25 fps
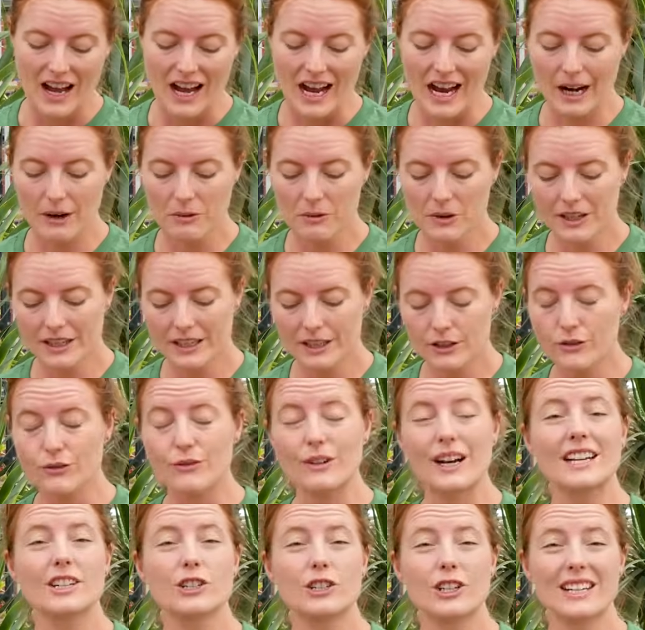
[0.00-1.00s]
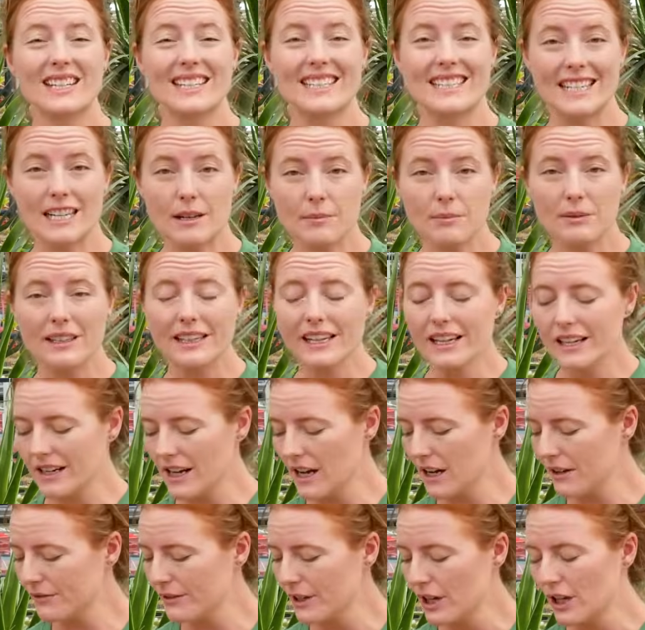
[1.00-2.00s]
I want to drench it deeply
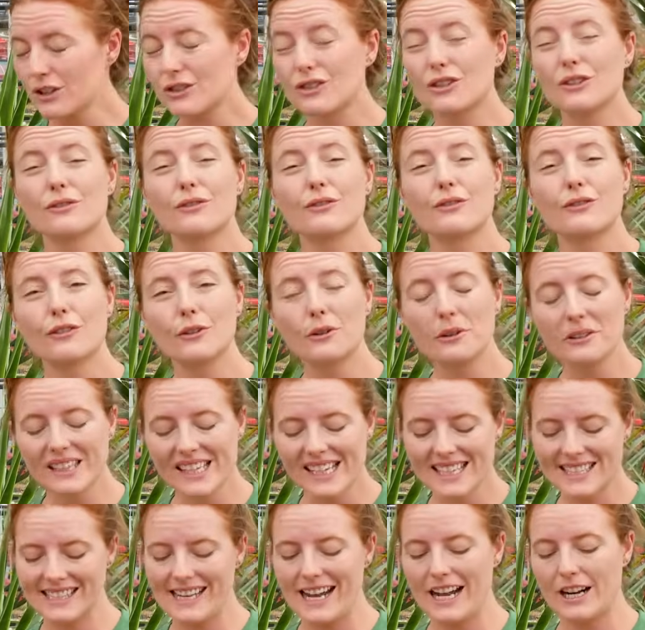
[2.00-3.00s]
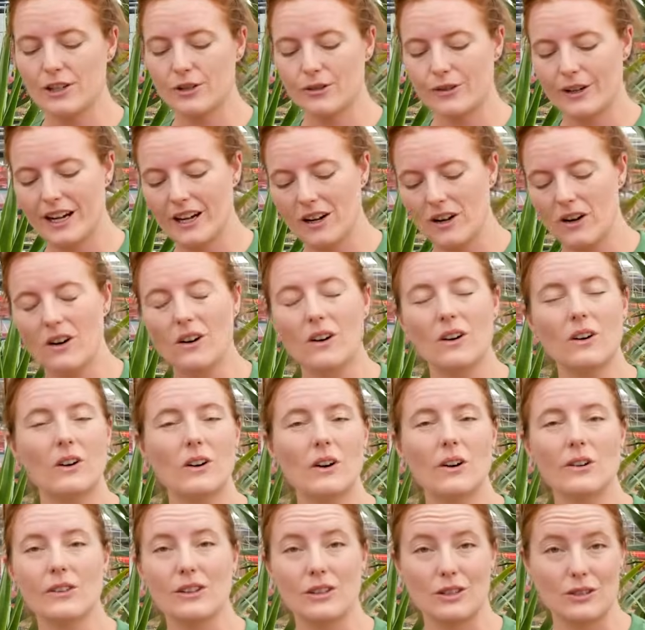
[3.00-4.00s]
enough to fully saturate
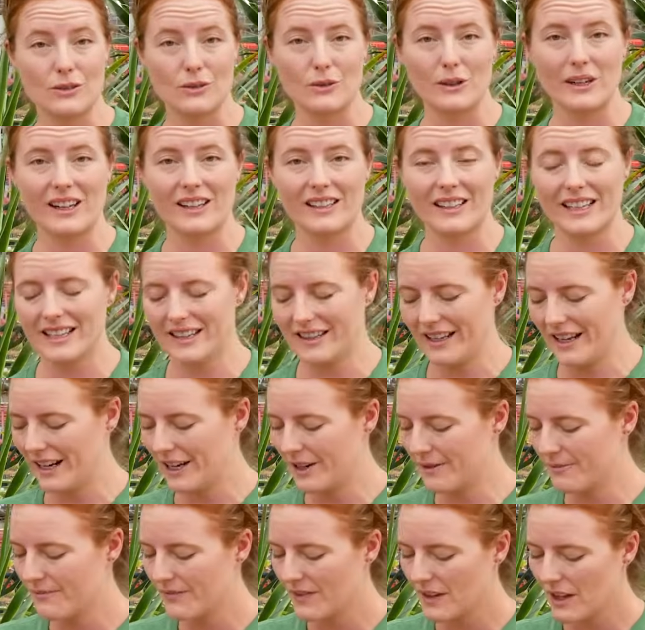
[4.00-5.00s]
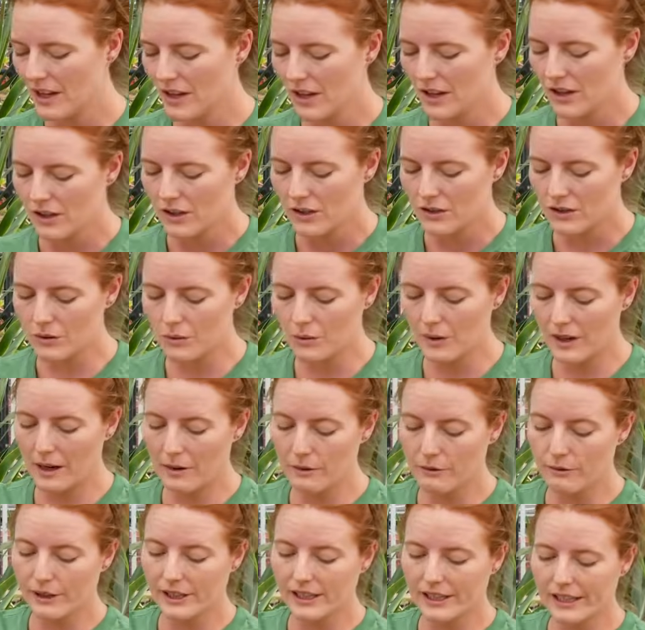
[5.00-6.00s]
all the soil in there. So when I
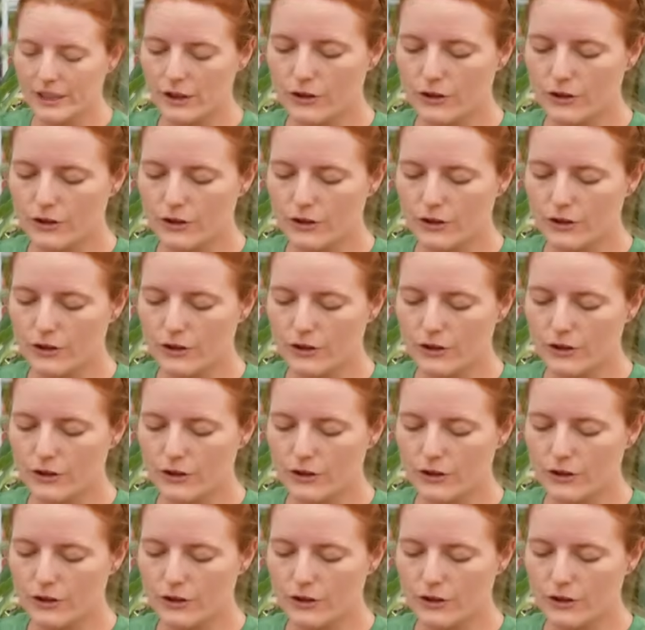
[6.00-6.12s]
really